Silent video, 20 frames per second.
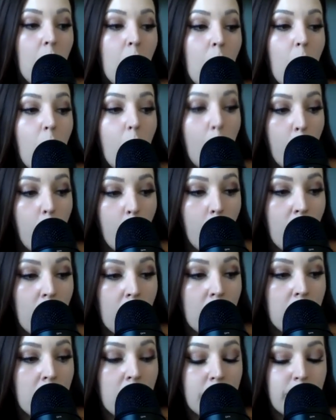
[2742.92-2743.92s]

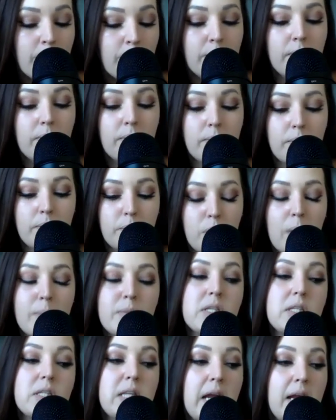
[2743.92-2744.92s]
or
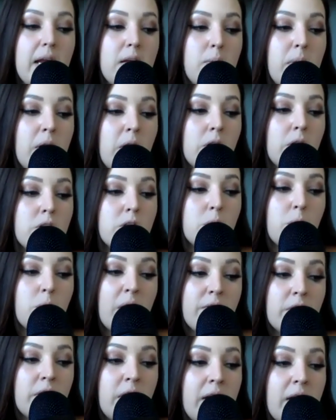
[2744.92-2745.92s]
promises the hand in marriage to
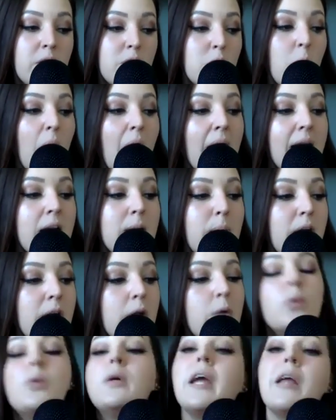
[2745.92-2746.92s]
Aphrodite to anybody
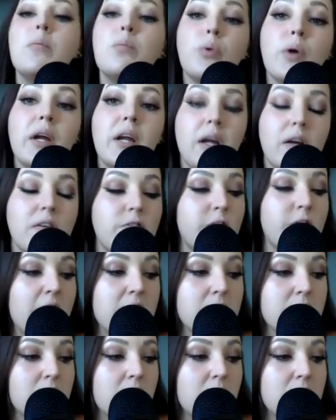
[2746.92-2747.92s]
who can bring
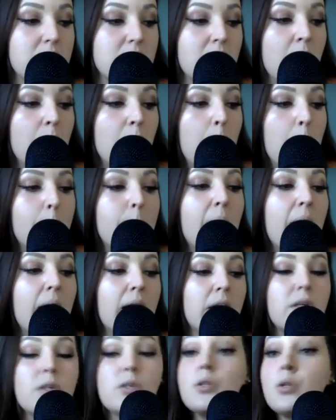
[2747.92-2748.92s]
Hephaestus
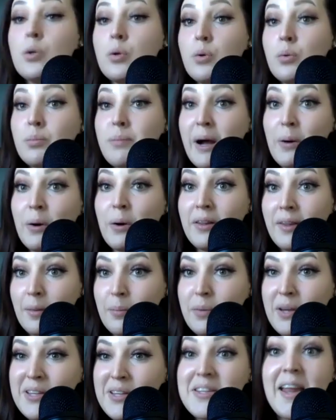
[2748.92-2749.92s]
back to Mount
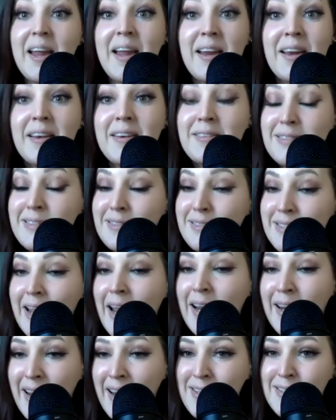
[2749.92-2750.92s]
Olympus. And
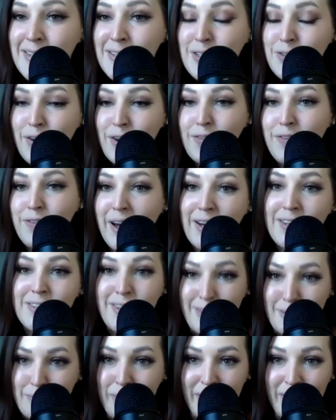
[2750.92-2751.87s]
Dionysus, fun fact, does play